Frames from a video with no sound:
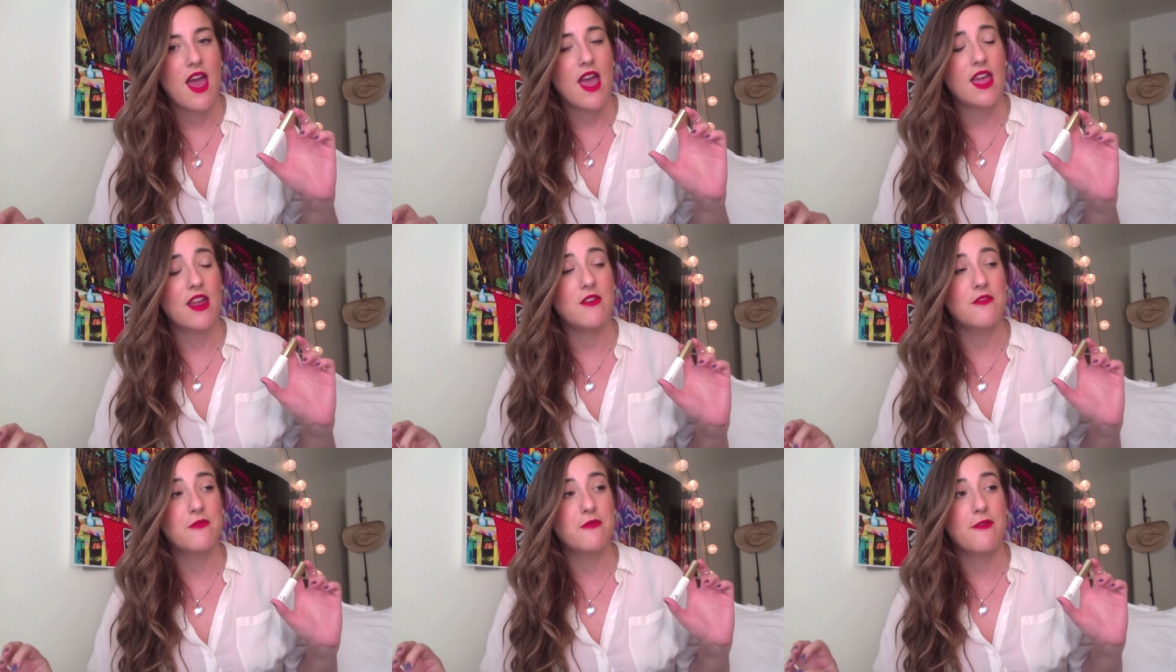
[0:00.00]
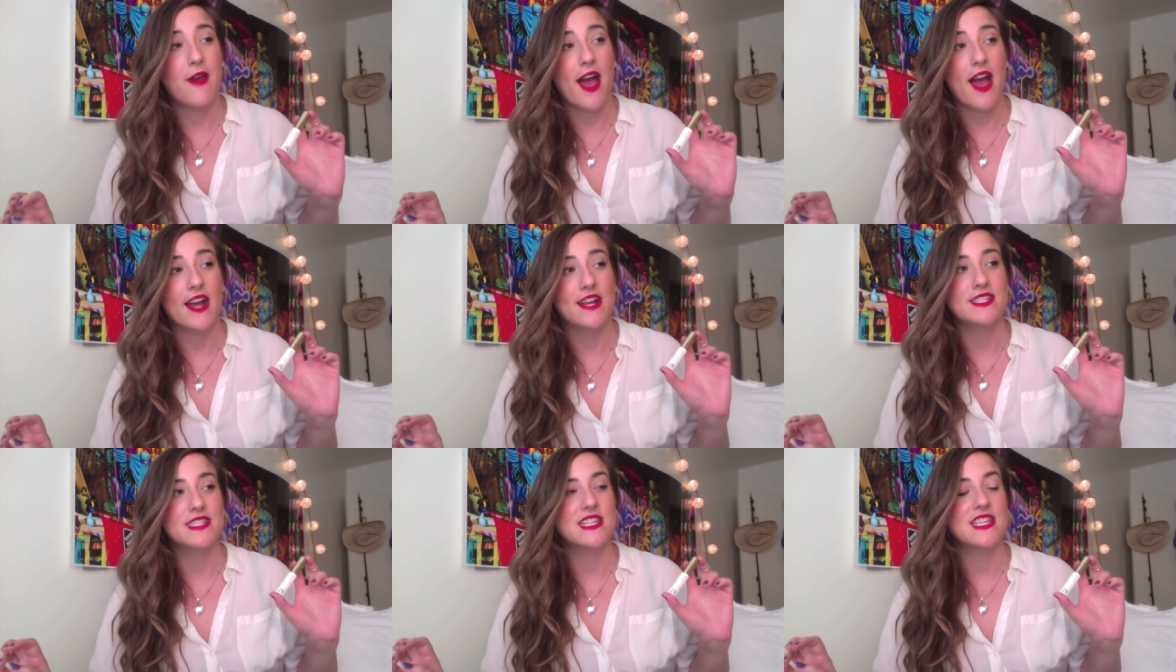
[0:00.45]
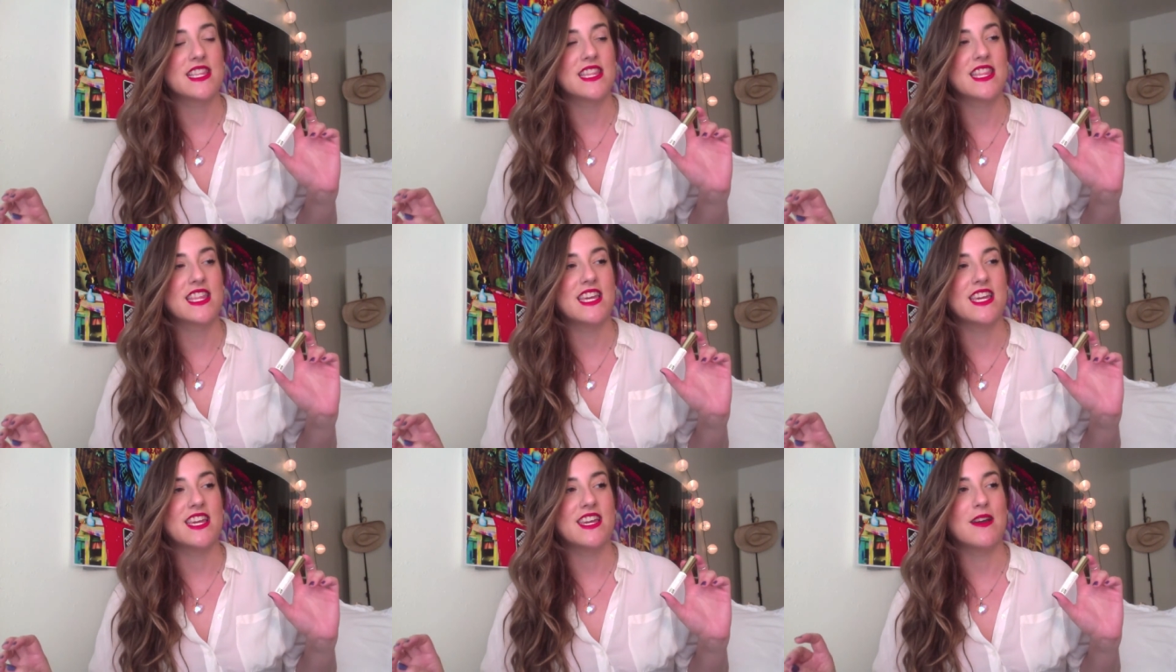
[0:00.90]
In fact,
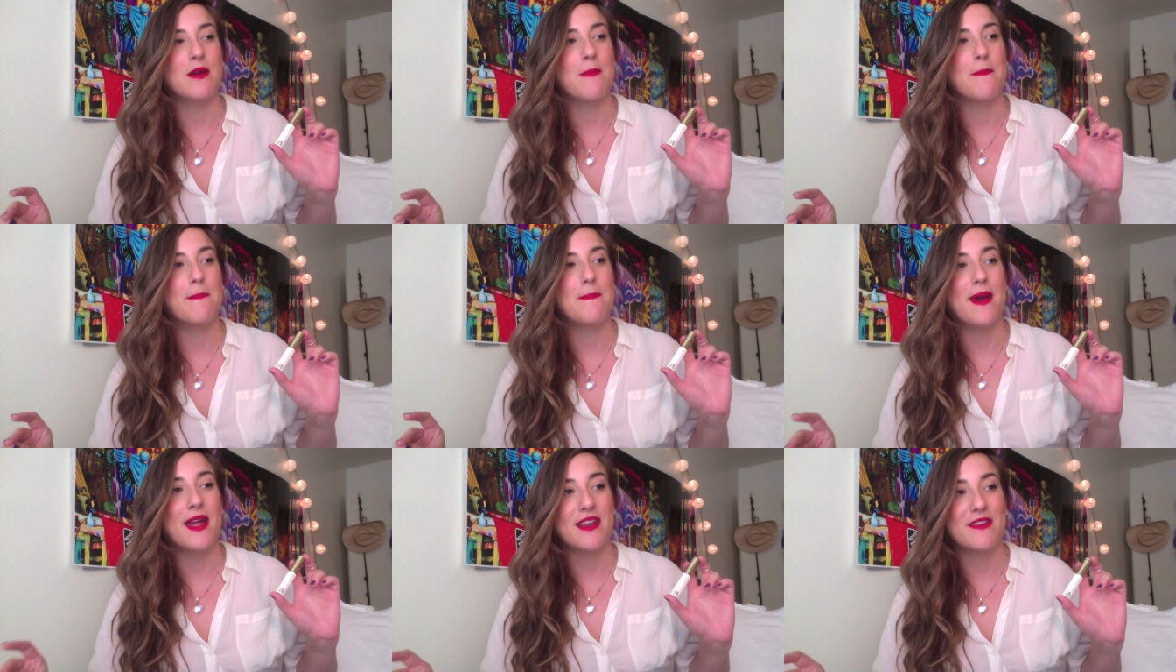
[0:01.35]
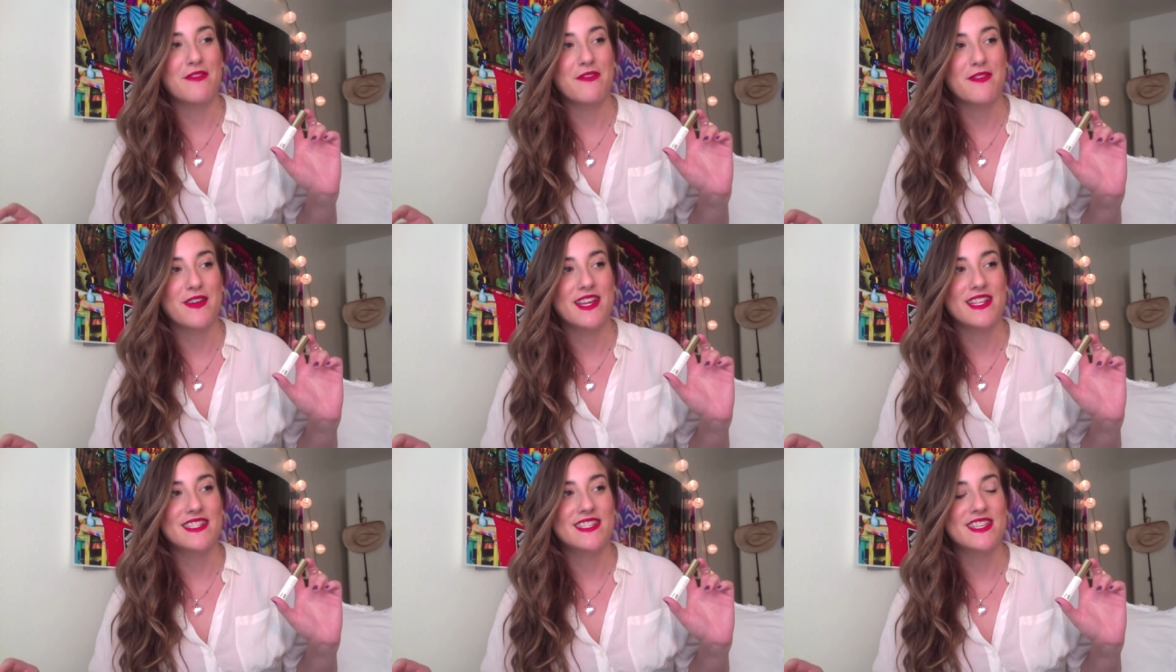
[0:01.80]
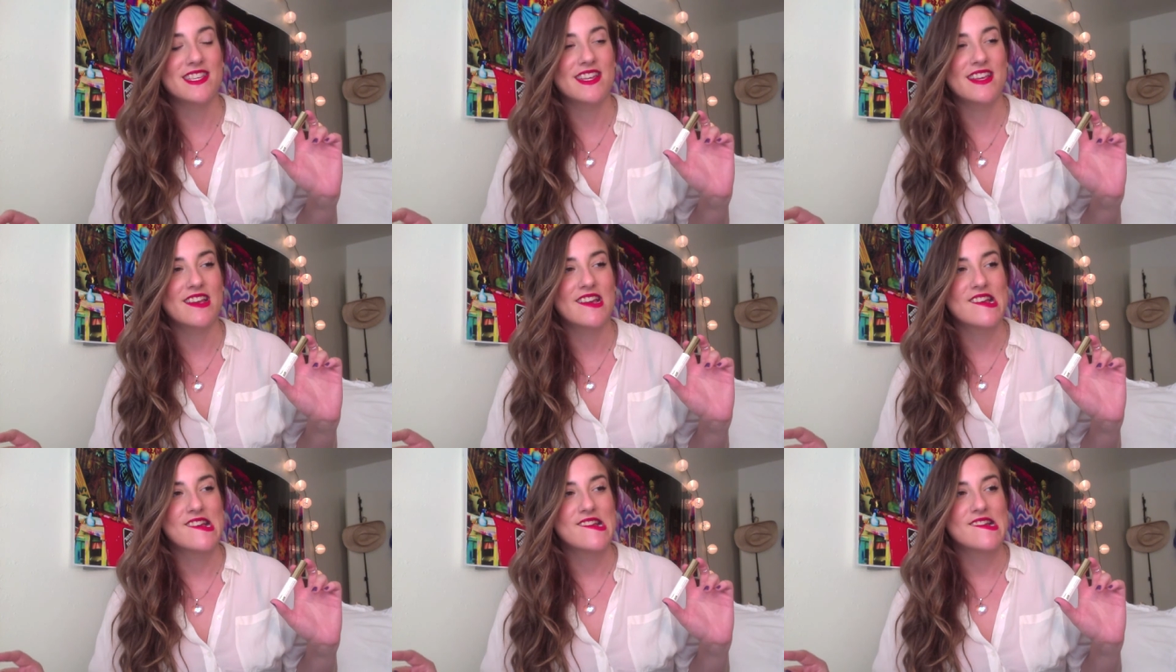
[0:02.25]
the Benefit,
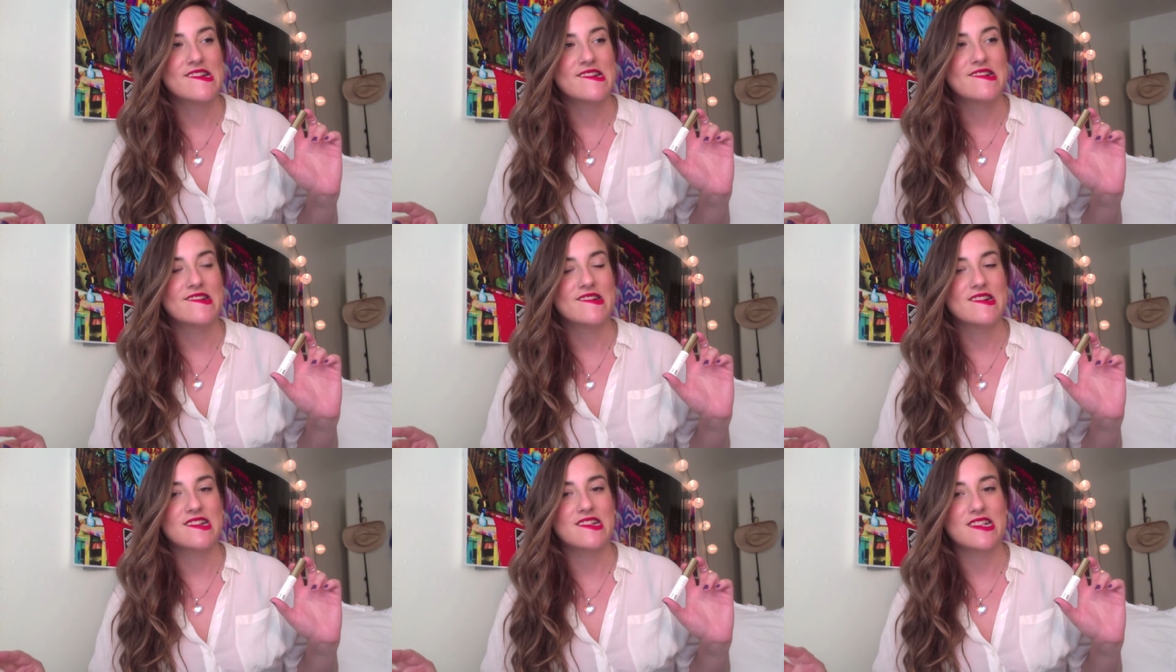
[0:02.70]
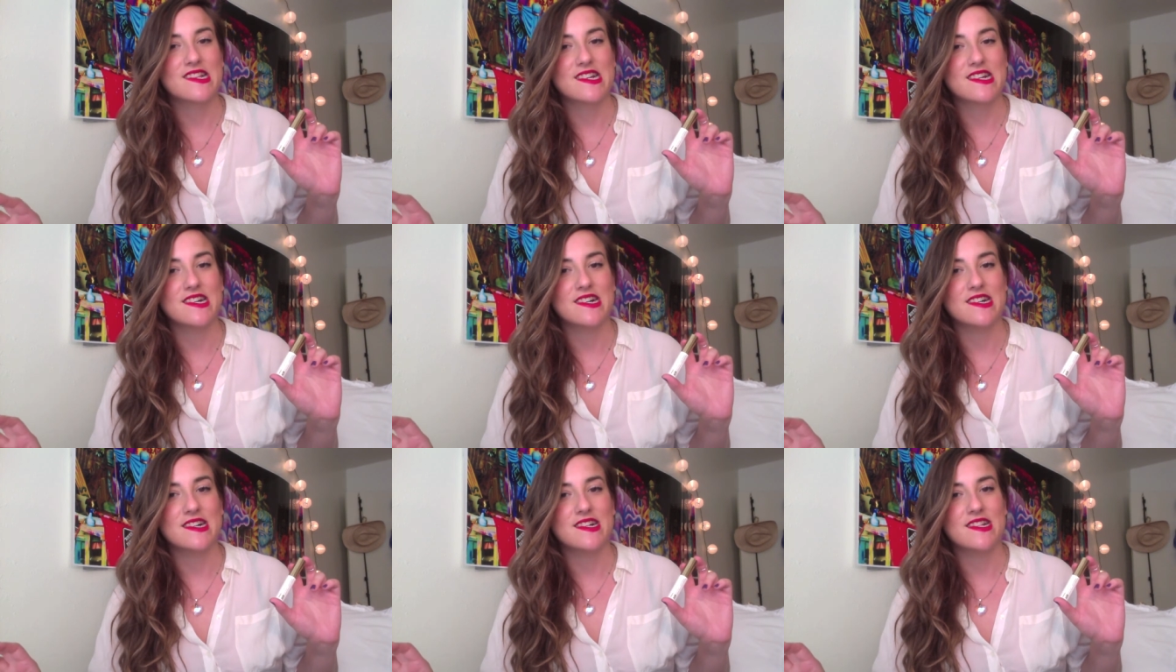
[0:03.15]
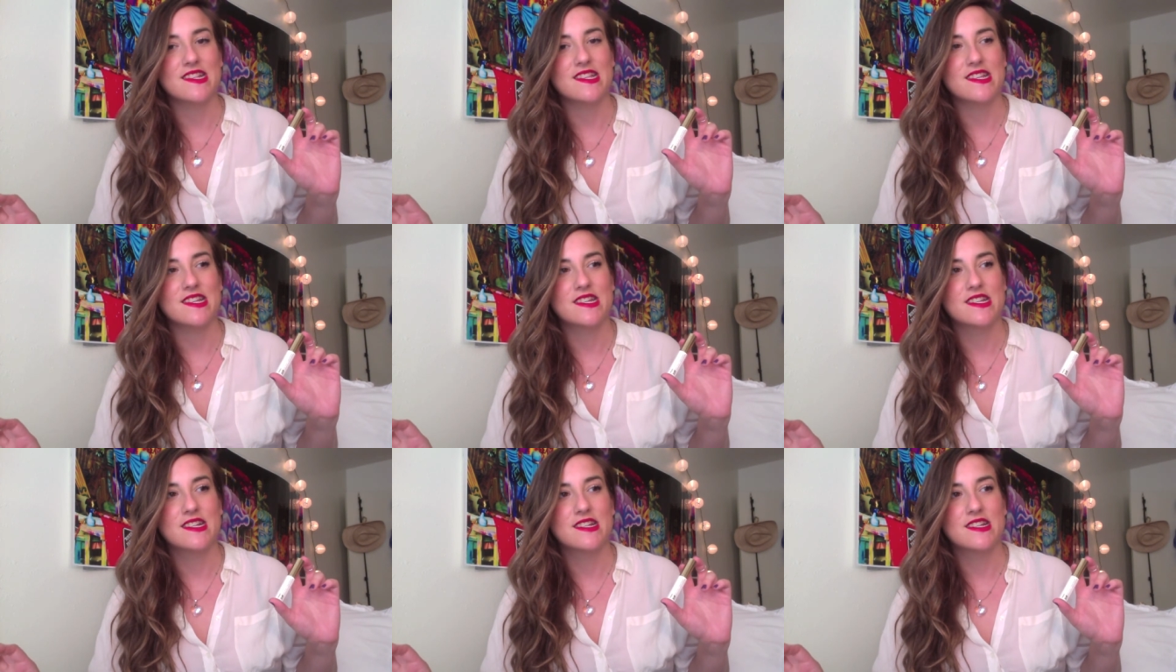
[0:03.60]
what is it called?